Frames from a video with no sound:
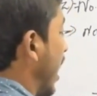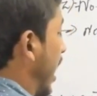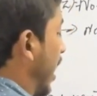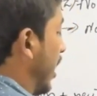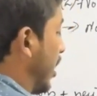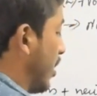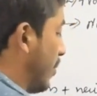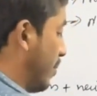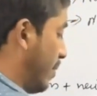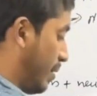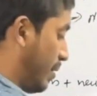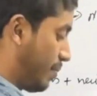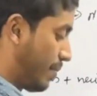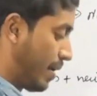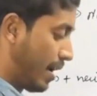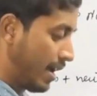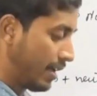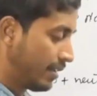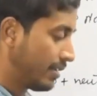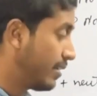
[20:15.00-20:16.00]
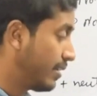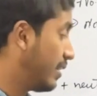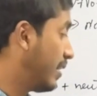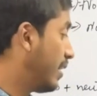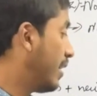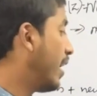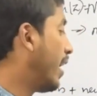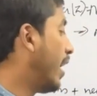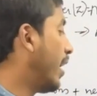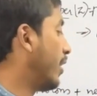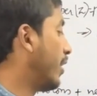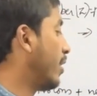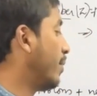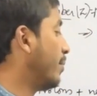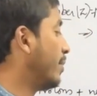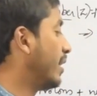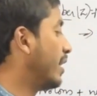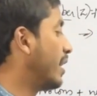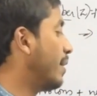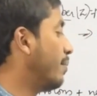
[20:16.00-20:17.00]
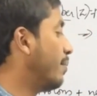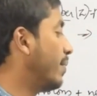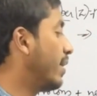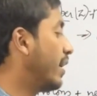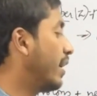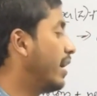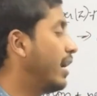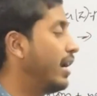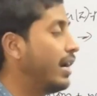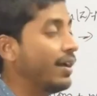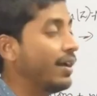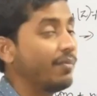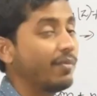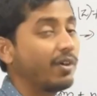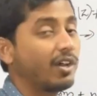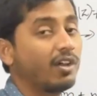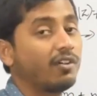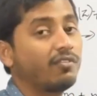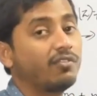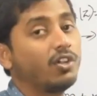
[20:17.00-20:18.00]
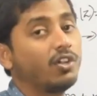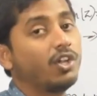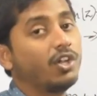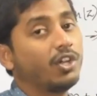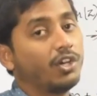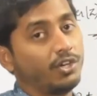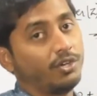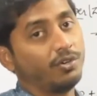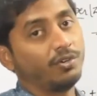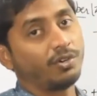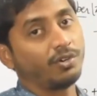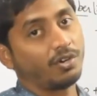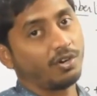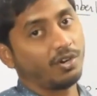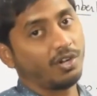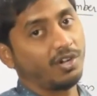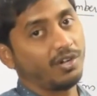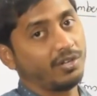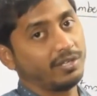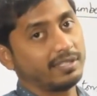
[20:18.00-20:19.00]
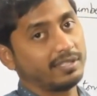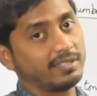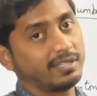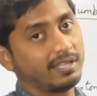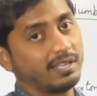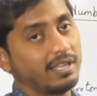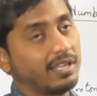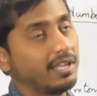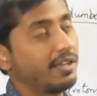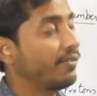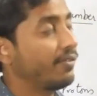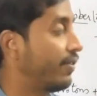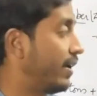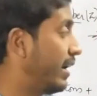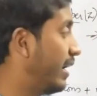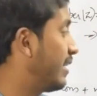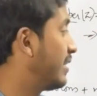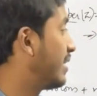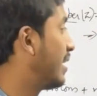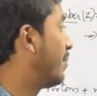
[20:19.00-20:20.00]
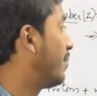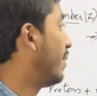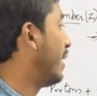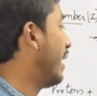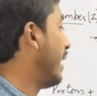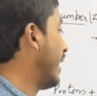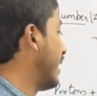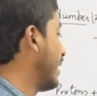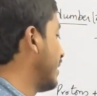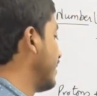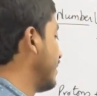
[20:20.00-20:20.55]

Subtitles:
atomic mass, atomic number and number of neutrons. For example, let